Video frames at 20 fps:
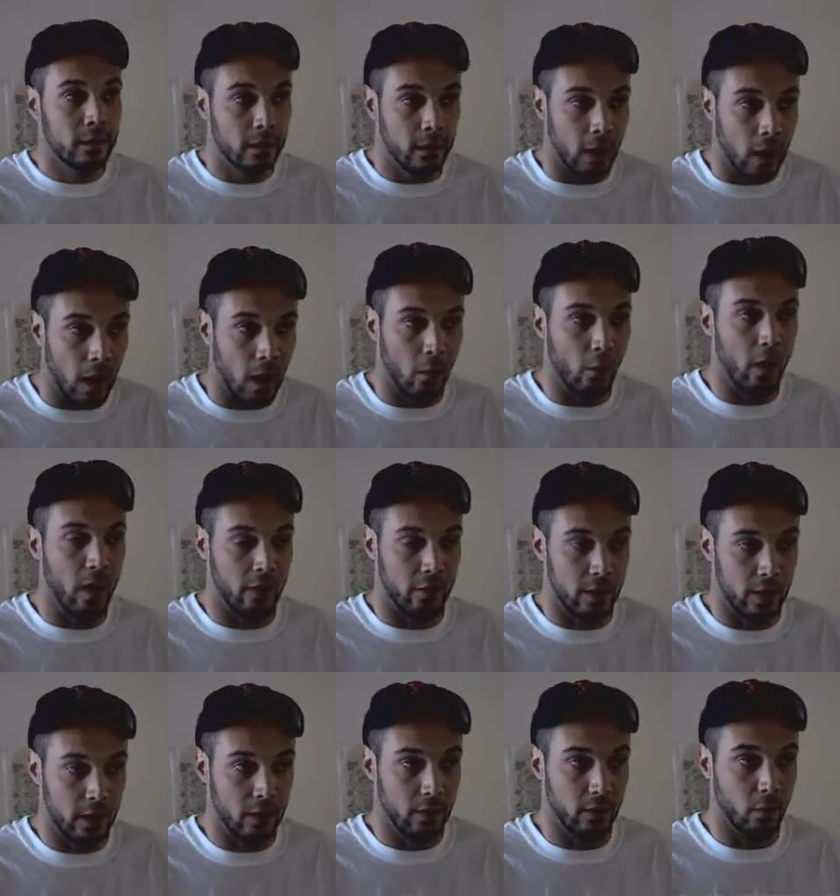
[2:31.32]
hot
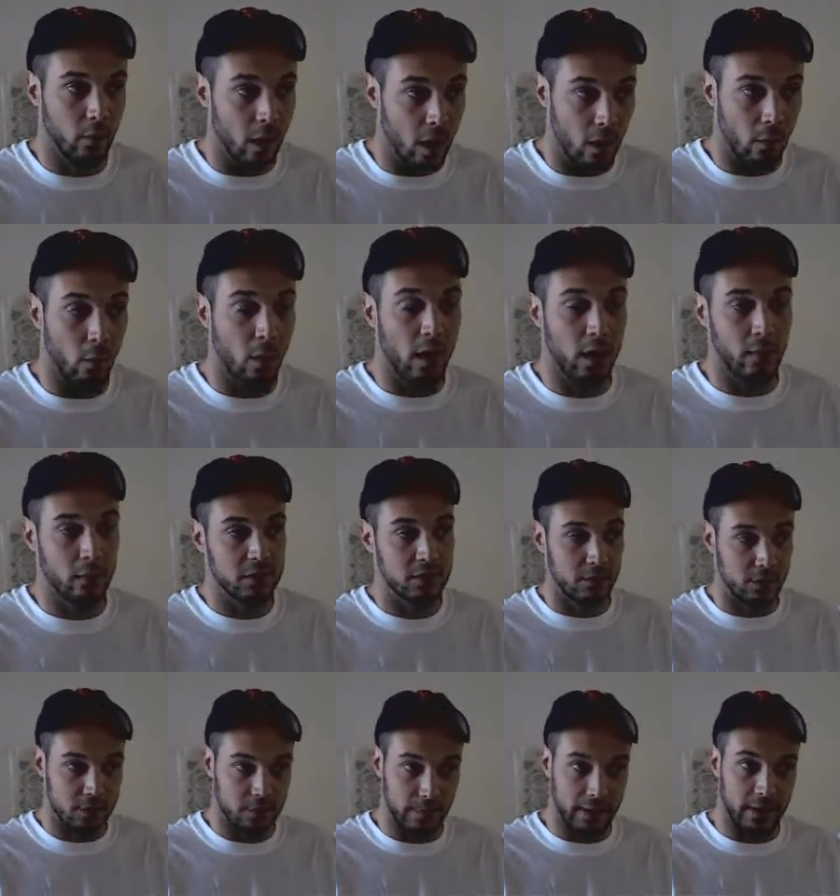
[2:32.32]
water was
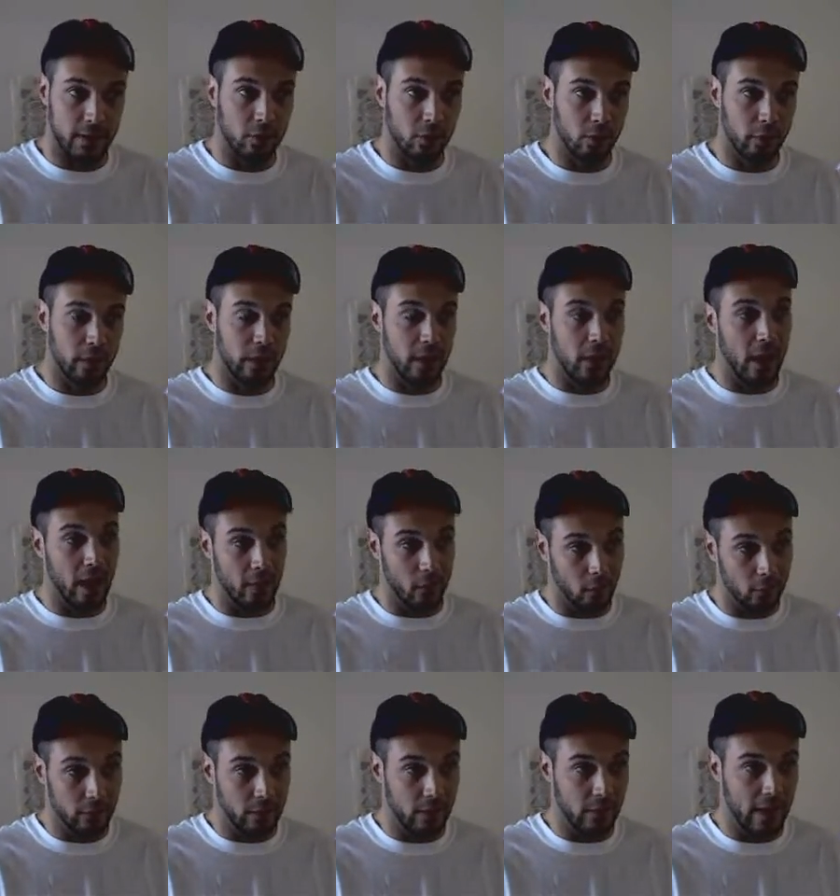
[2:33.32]
supposed to be included. Not
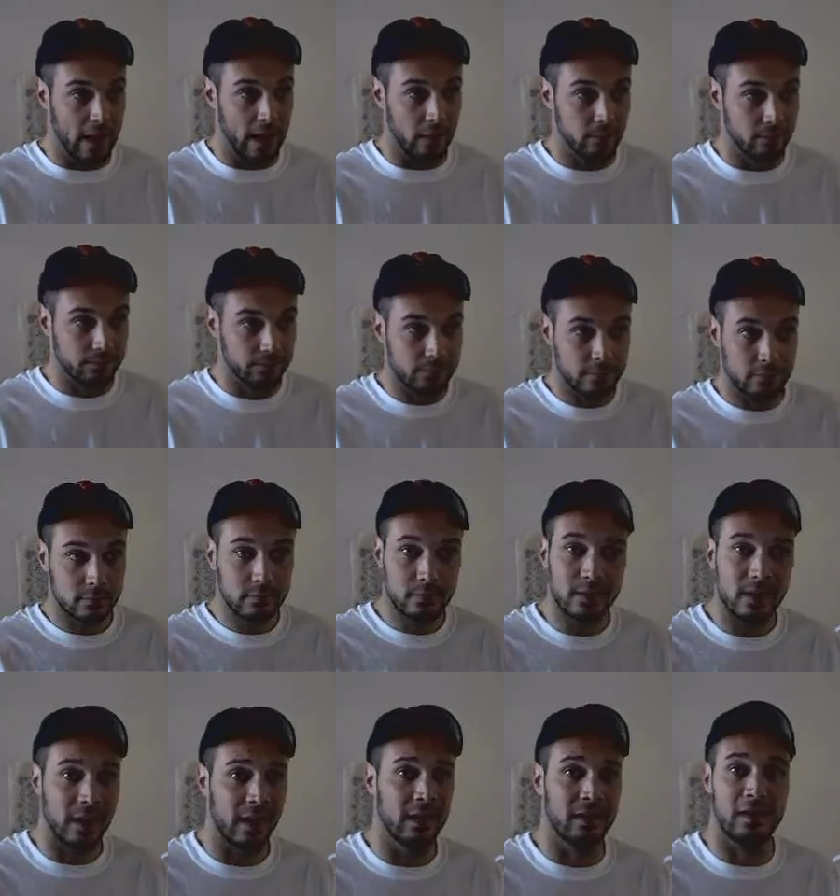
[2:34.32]
only that,
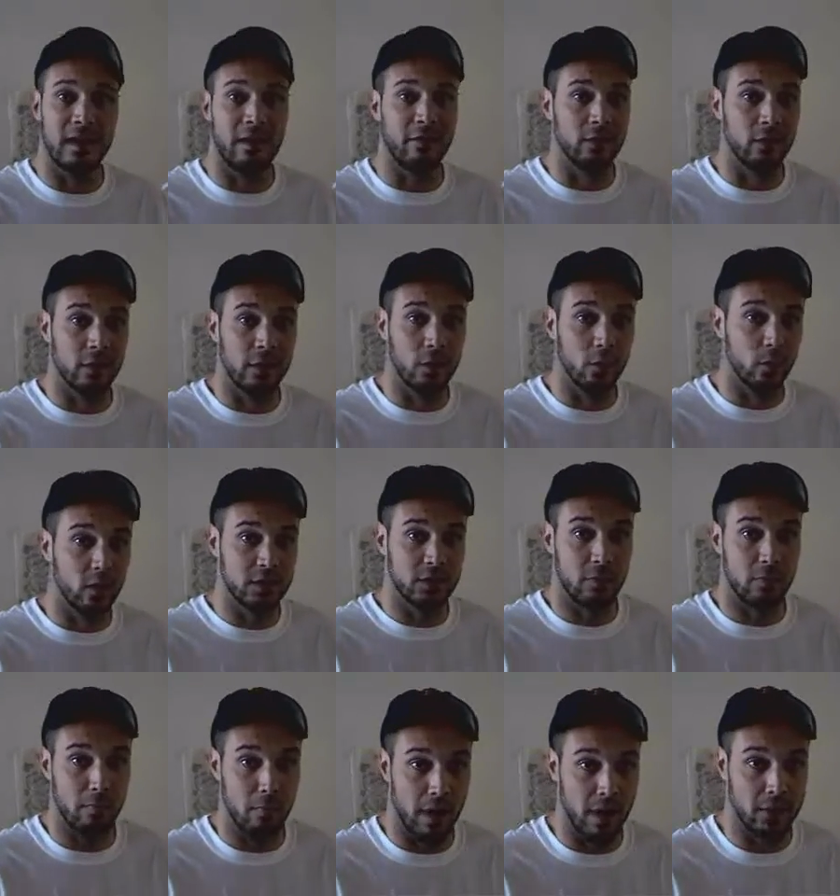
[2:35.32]
it definitely
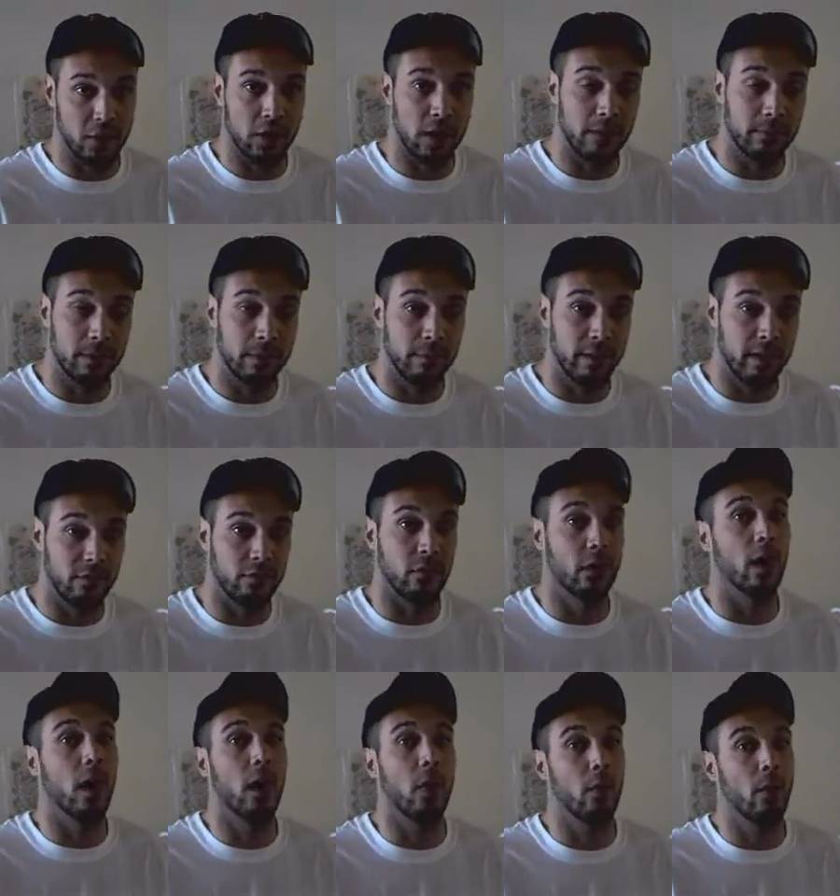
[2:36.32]
wasn't my job to pay for the
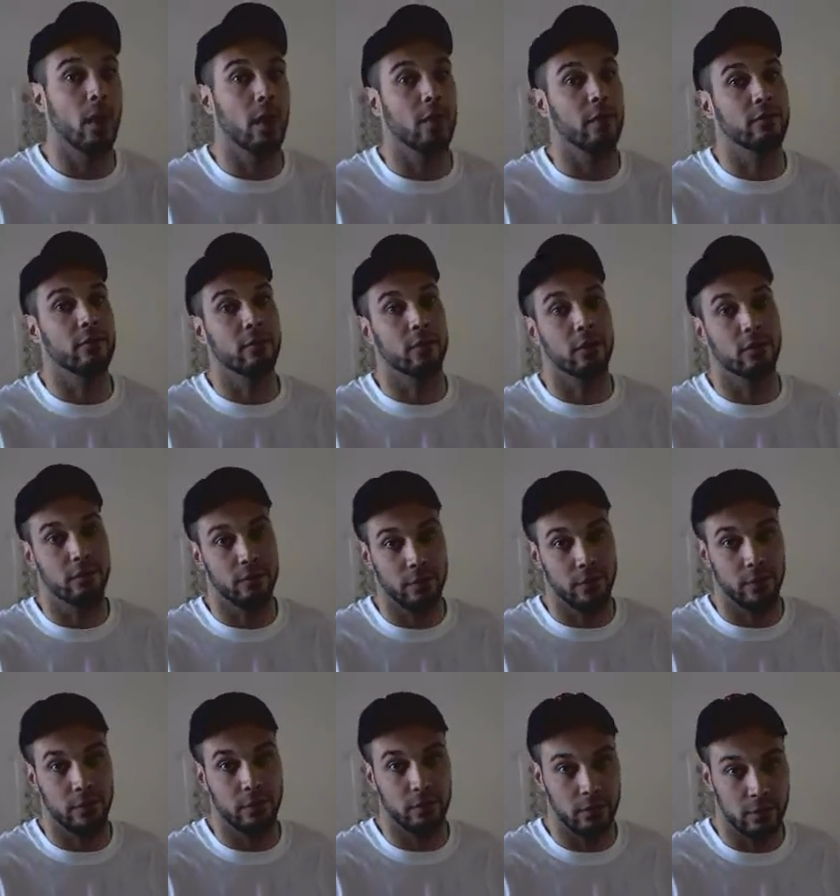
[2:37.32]
hot water
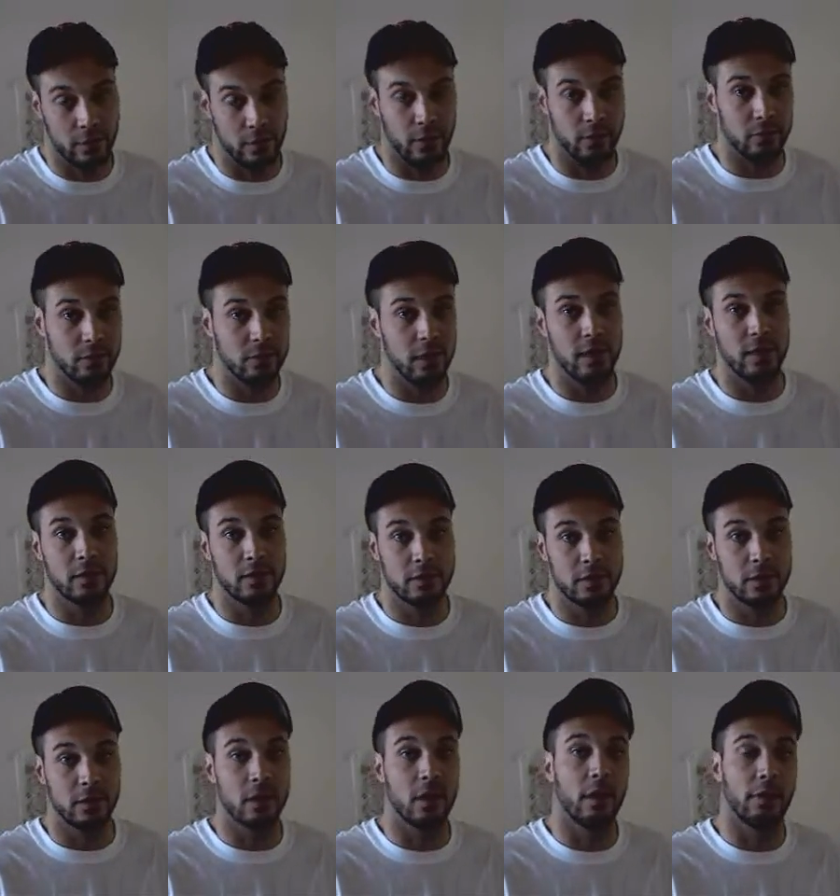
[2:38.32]
for the other tenants
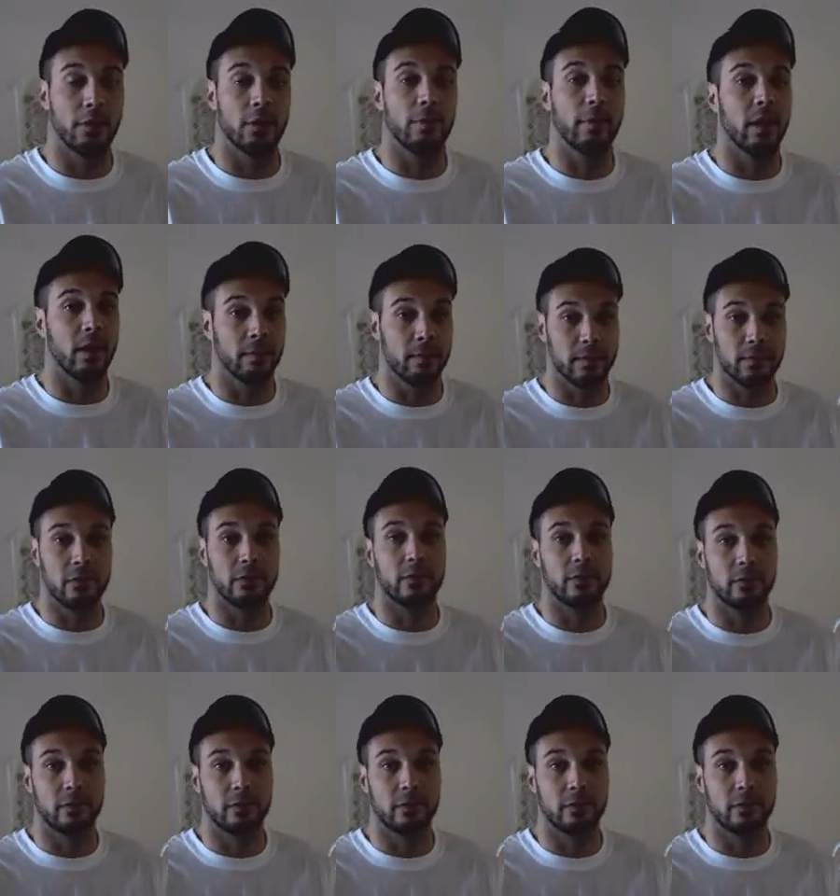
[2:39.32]
in other apartments.